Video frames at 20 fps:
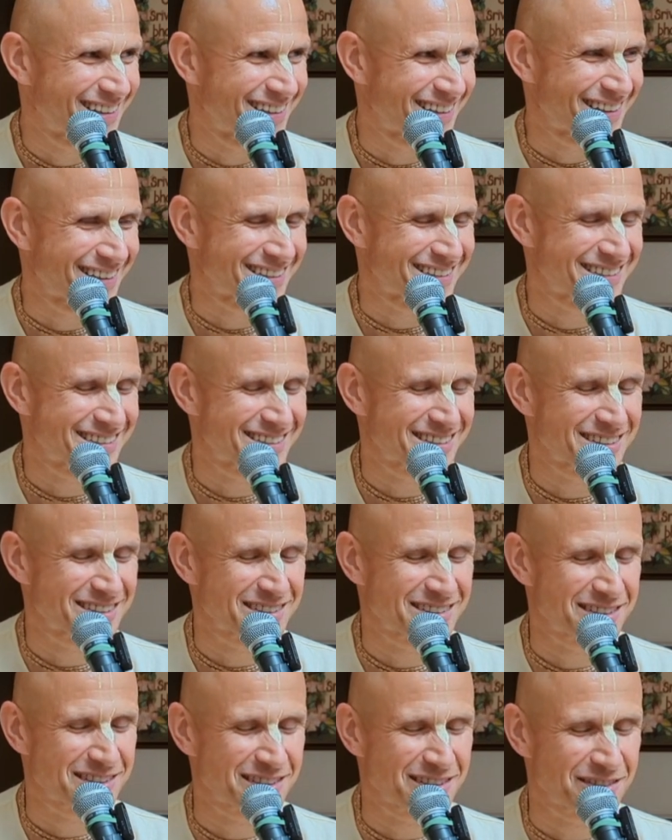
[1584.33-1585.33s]
Yes,
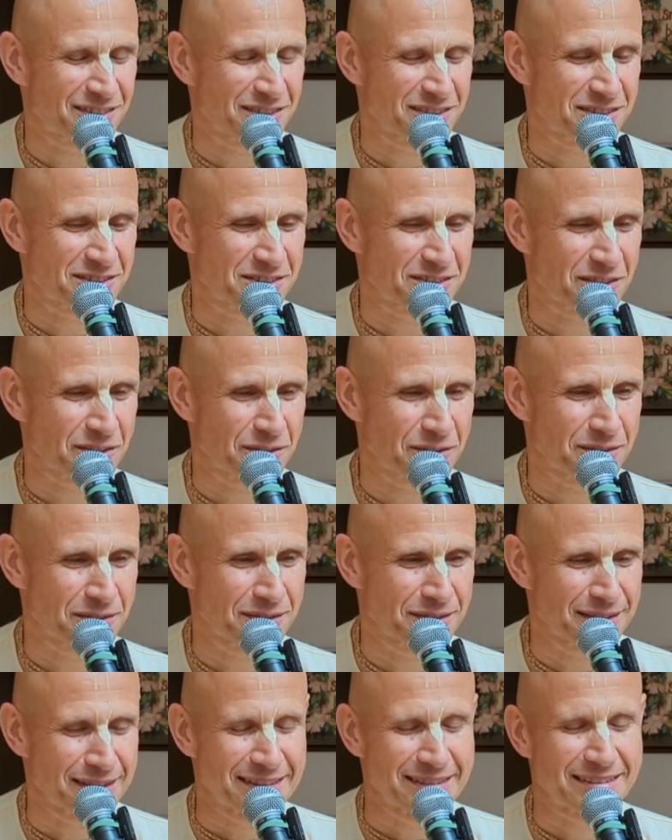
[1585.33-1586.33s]
he was so
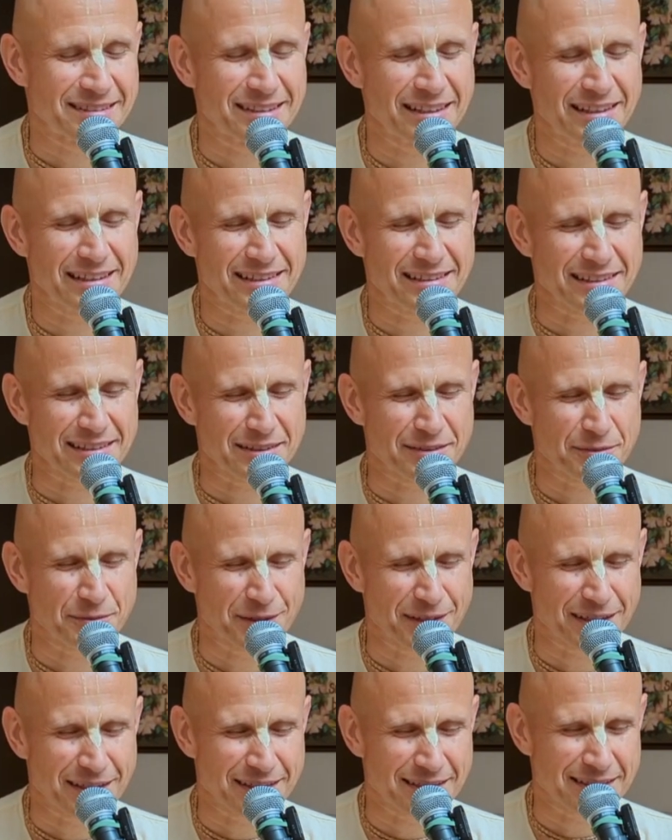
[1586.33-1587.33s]
insulted, we
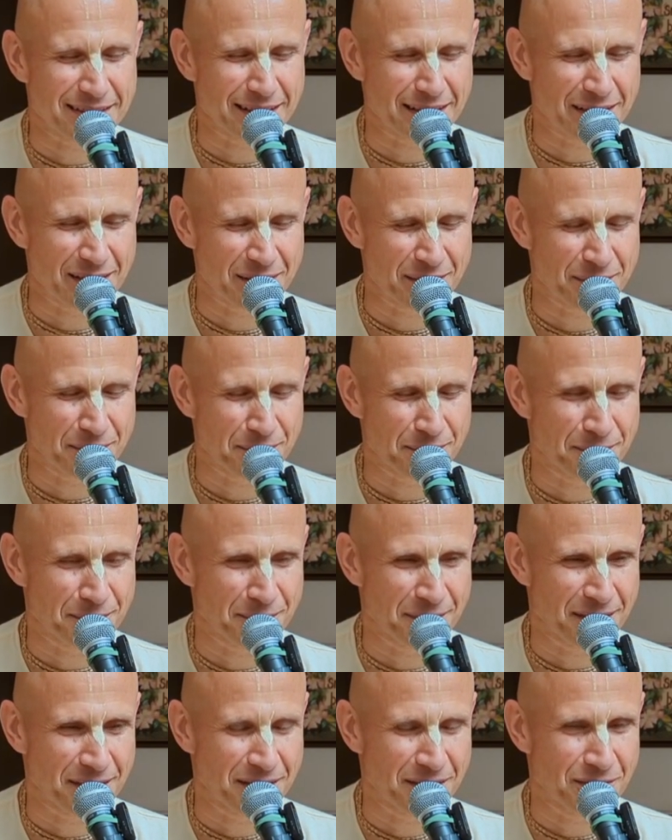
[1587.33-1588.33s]
can say,
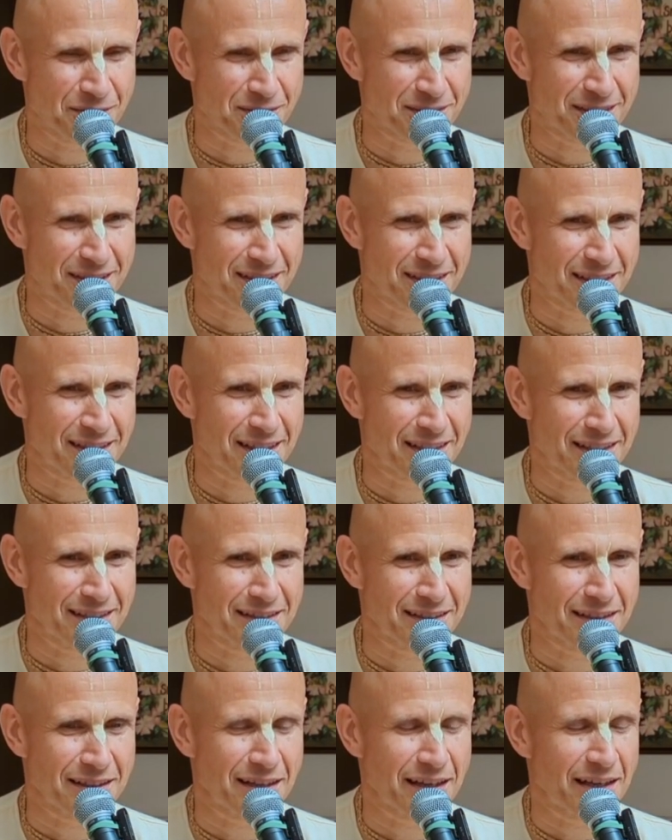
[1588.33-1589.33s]
by Lord
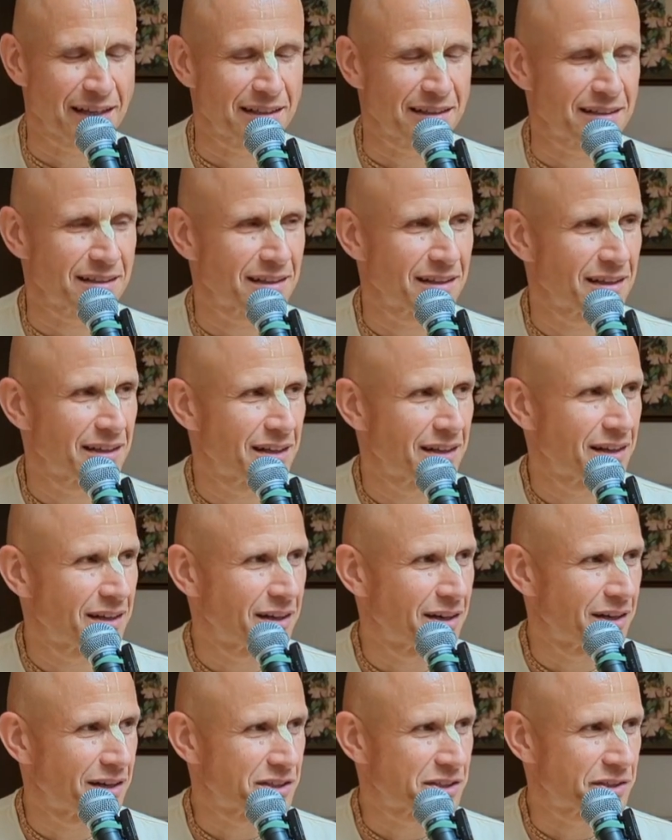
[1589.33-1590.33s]
Nityananda. And
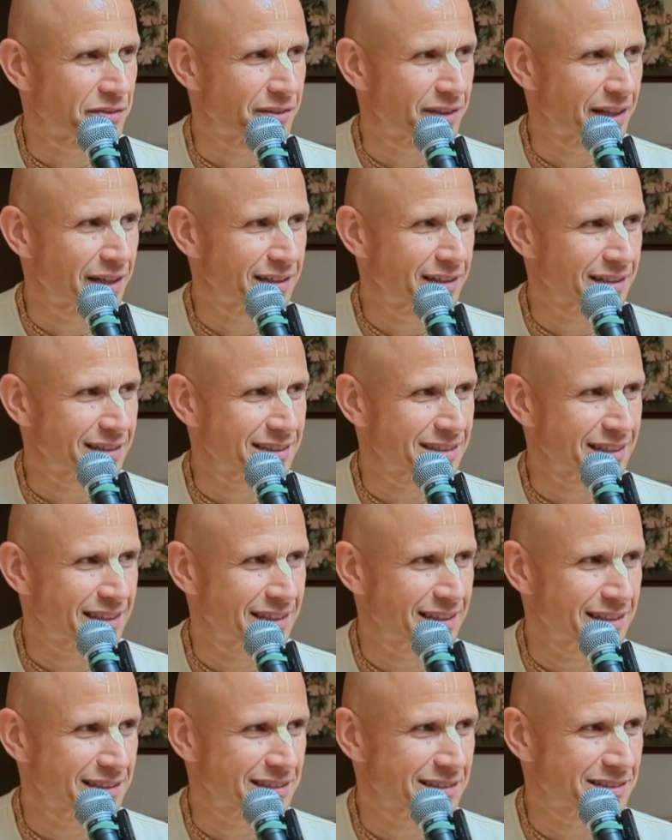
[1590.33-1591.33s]
Shivananda
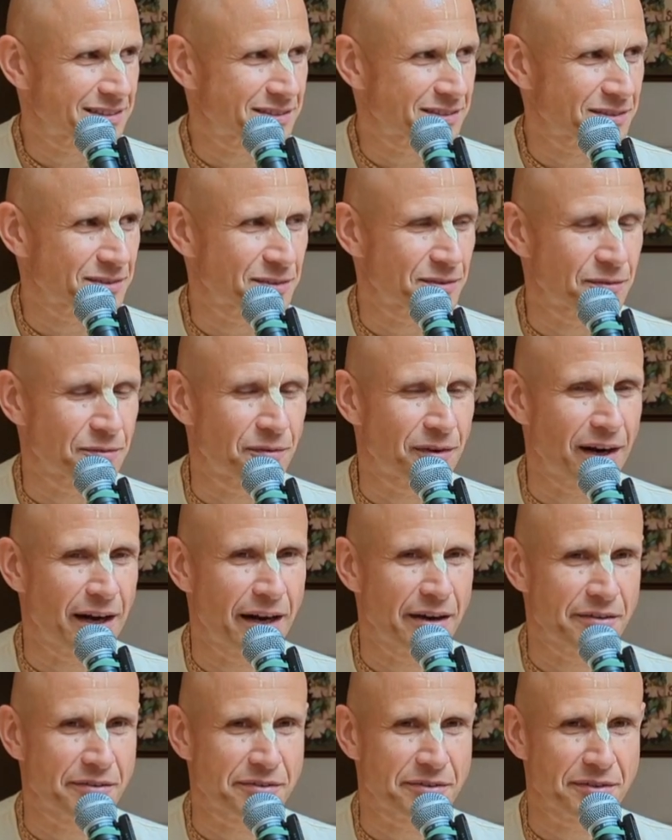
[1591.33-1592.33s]
Sena's
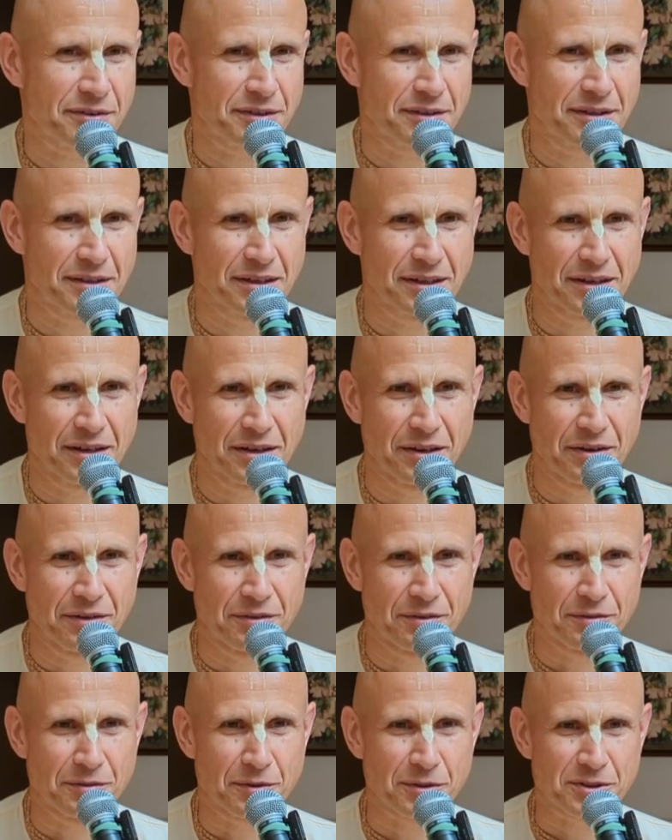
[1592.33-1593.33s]
wife
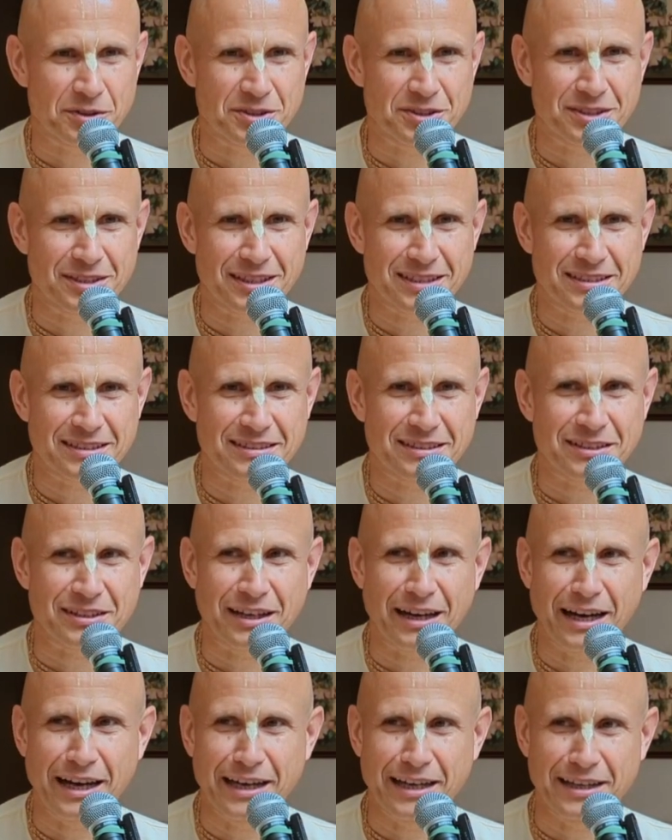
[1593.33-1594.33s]
was just
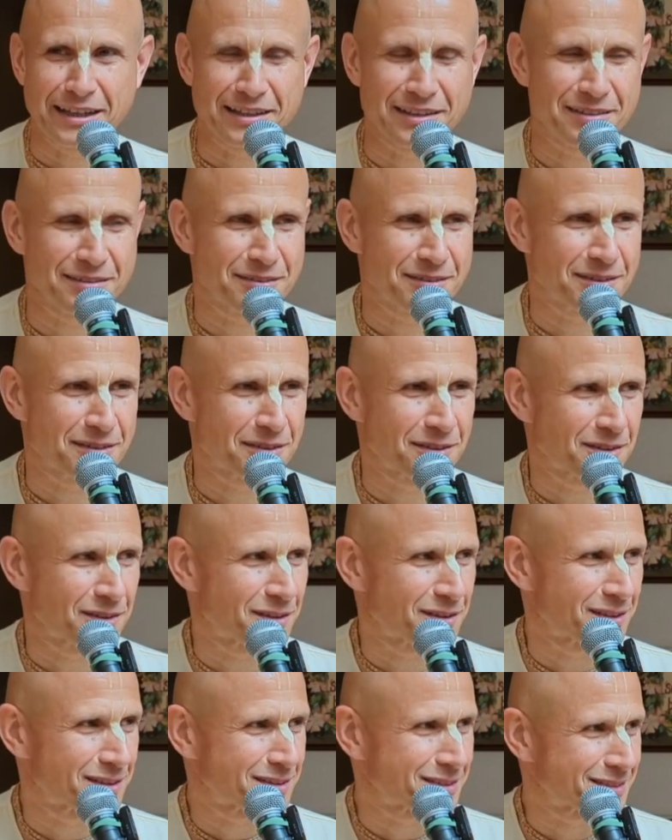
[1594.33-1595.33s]
crying.
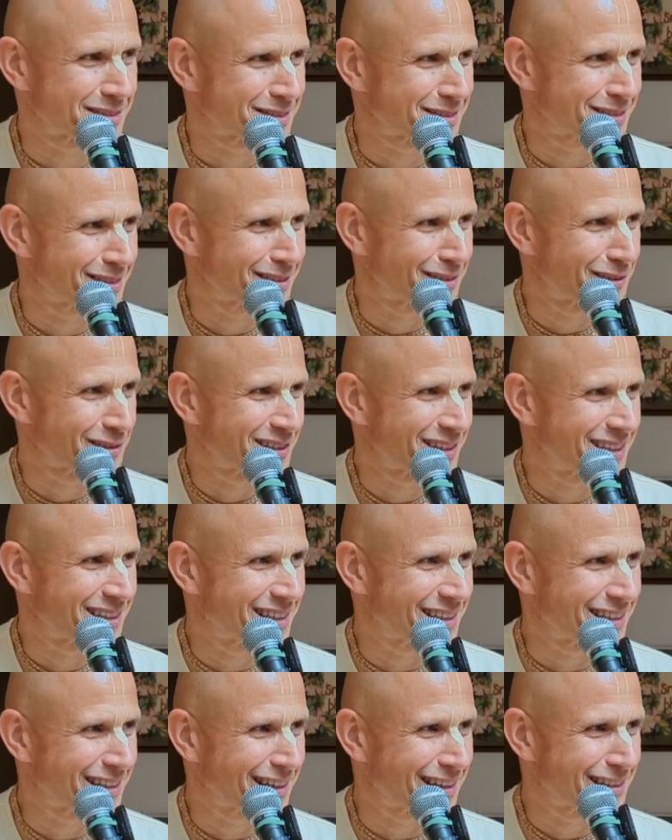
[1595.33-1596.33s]
Lord
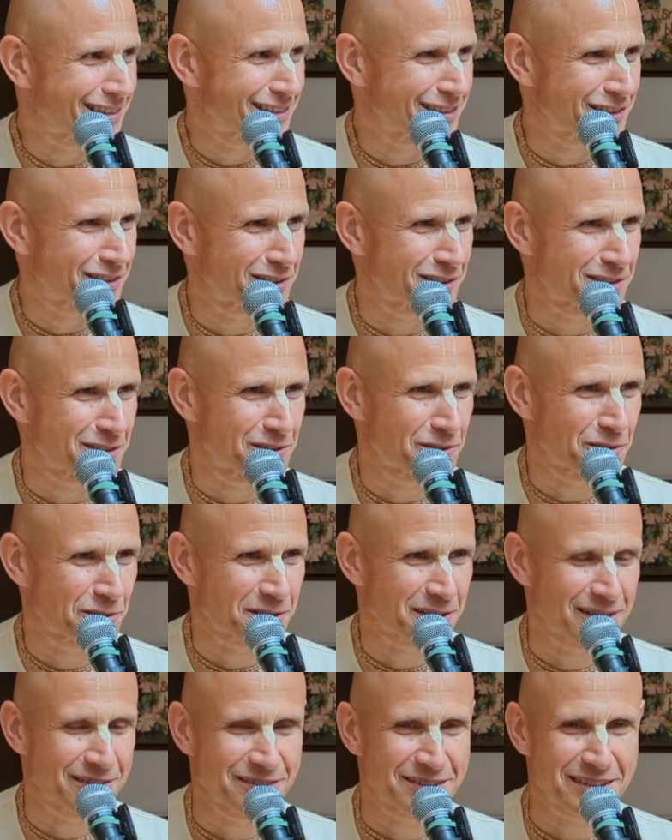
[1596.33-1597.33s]
Nityananda, who is Lord
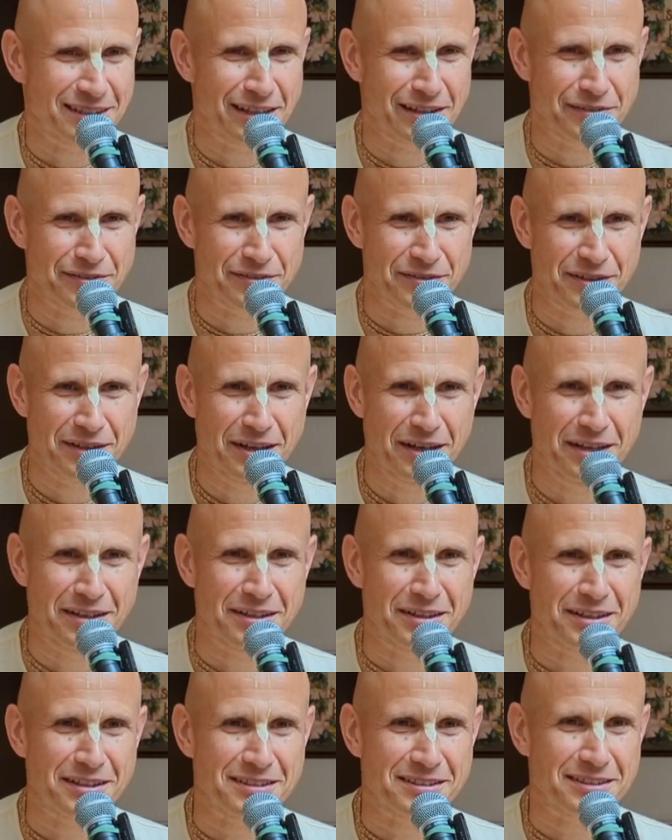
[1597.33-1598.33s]
himself,
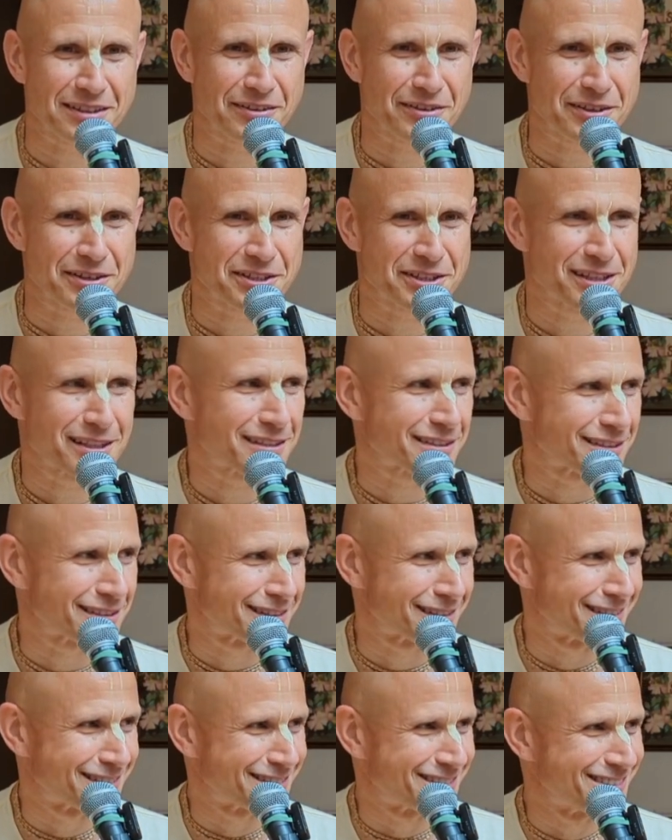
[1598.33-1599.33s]
cursed our
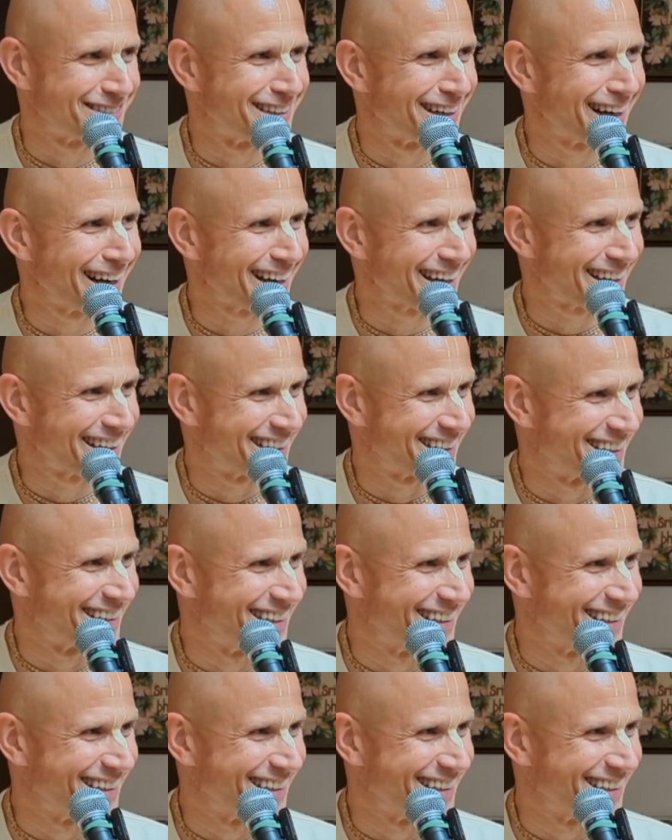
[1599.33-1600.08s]
children to die.